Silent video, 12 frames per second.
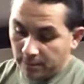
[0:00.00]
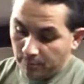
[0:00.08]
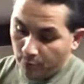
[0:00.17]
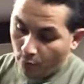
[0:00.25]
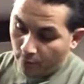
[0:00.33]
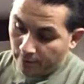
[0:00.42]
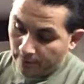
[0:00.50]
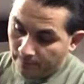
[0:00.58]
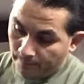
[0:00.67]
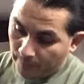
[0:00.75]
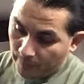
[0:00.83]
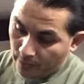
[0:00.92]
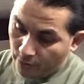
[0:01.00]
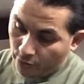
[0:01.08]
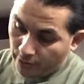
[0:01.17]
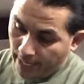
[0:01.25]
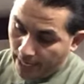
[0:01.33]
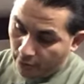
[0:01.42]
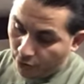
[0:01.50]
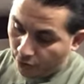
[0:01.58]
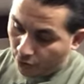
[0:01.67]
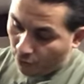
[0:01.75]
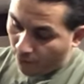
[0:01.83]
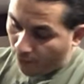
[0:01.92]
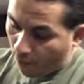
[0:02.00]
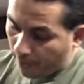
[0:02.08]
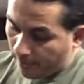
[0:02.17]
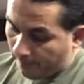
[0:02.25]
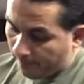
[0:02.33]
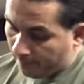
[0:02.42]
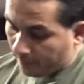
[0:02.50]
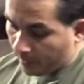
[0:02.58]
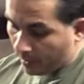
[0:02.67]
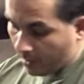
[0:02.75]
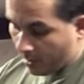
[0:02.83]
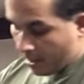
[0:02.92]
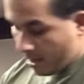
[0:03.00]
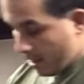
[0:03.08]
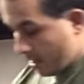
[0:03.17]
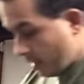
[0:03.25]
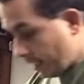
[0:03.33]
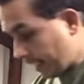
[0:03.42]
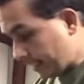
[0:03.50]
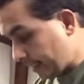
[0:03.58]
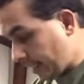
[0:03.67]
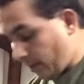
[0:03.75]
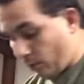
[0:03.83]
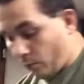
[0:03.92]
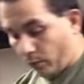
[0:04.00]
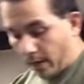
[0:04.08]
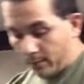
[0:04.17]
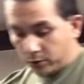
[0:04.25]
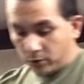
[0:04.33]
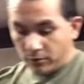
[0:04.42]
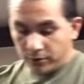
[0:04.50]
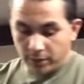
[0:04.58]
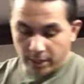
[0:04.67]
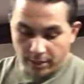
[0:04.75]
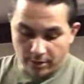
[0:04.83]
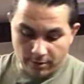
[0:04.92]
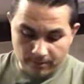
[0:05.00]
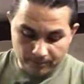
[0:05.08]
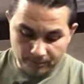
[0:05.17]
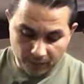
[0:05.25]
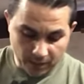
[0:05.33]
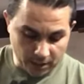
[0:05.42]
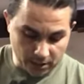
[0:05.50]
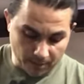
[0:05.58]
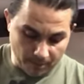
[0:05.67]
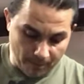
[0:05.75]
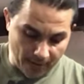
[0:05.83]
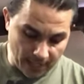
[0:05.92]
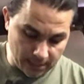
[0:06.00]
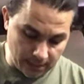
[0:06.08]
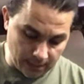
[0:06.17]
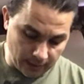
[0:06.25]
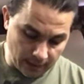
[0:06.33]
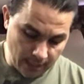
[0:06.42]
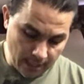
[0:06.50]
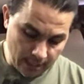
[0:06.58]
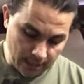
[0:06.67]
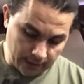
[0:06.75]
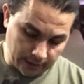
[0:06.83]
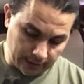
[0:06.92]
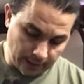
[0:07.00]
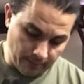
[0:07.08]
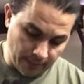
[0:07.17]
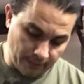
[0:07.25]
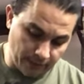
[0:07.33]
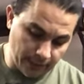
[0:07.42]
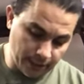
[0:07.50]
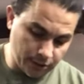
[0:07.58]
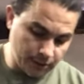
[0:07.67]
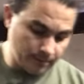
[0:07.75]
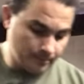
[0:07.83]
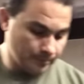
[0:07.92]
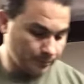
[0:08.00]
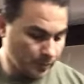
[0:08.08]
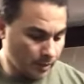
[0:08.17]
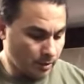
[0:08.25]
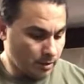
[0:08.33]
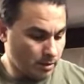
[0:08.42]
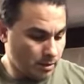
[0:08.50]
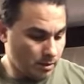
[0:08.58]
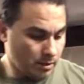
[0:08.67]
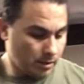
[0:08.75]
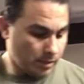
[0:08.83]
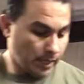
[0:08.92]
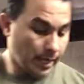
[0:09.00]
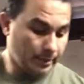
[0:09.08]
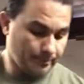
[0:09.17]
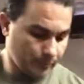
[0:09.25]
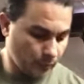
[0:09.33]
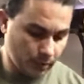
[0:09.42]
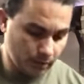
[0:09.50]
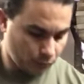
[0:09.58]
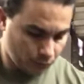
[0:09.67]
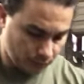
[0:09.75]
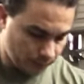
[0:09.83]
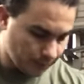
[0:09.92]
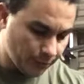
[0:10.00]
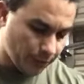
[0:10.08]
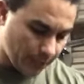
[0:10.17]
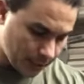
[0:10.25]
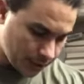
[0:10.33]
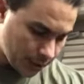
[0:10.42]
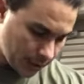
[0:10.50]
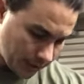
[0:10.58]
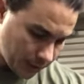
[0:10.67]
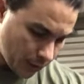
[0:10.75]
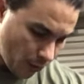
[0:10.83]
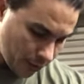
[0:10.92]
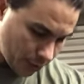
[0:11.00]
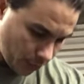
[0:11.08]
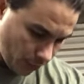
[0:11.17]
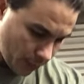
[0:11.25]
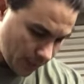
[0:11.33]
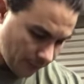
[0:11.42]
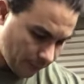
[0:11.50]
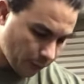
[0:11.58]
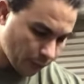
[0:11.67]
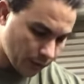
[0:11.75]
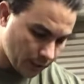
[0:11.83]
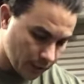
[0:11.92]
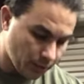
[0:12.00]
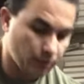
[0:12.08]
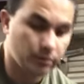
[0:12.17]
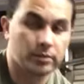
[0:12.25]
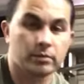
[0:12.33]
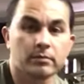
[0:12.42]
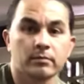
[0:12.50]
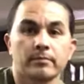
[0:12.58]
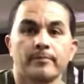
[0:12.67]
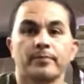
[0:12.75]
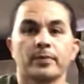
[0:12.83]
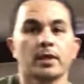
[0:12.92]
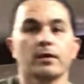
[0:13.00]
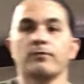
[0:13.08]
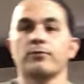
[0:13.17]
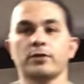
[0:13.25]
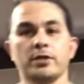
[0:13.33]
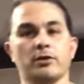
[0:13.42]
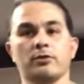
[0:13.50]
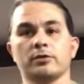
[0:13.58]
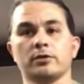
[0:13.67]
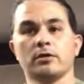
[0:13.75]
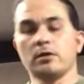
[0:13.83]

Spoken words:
important. You can use a tool for it. Like I said, what I'm showing you here is the basic assembly of an engine. And your engine is going to run for years. For years.